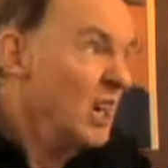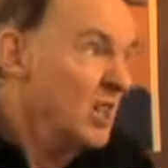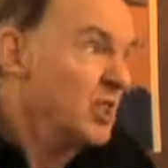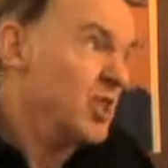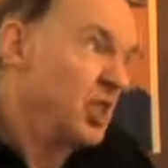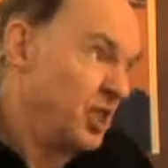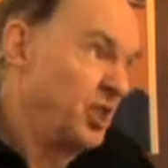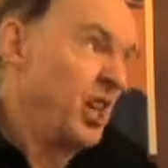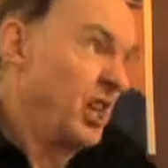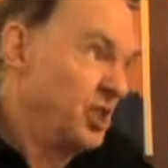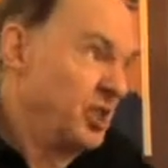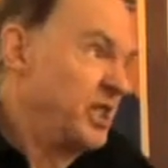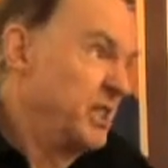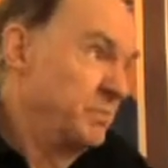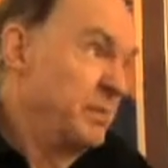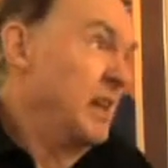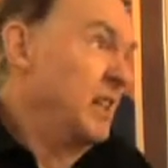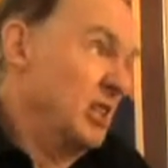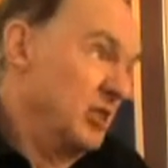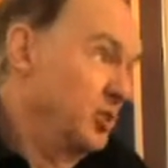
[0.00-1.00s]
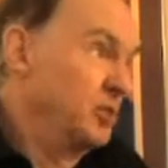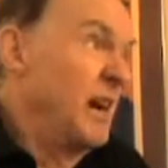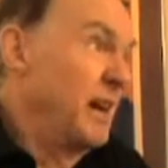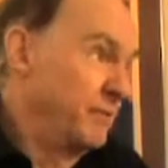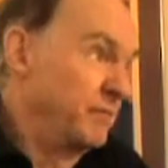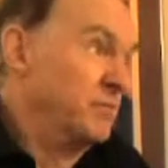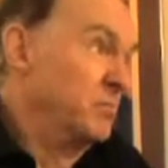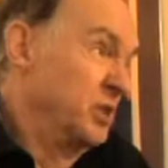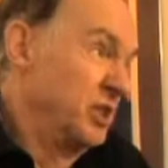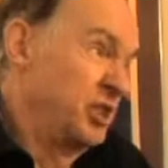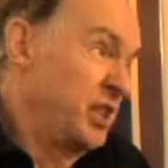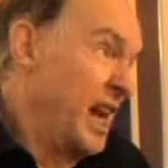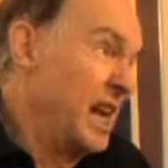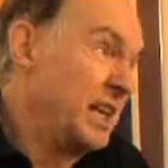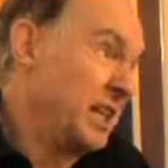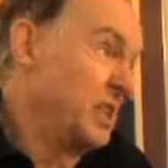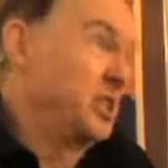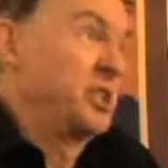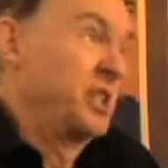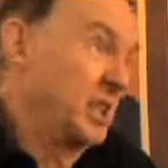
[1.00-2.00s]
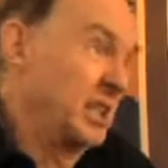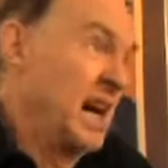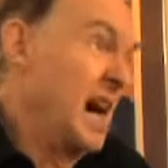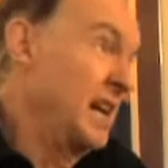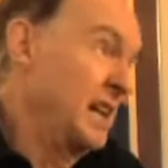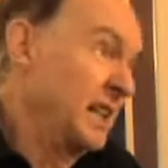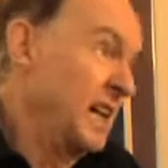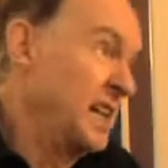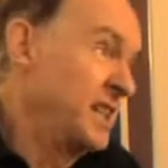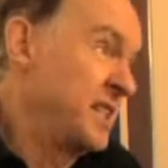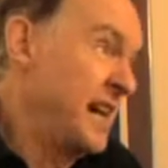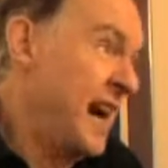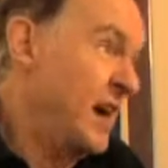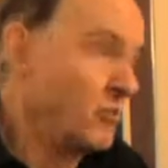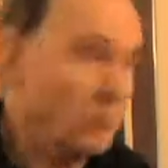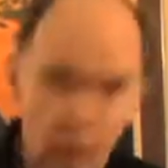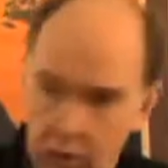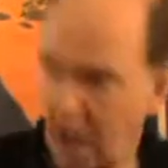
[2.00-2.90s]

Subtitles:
She says she's made a dreadful mistake and she can't get down.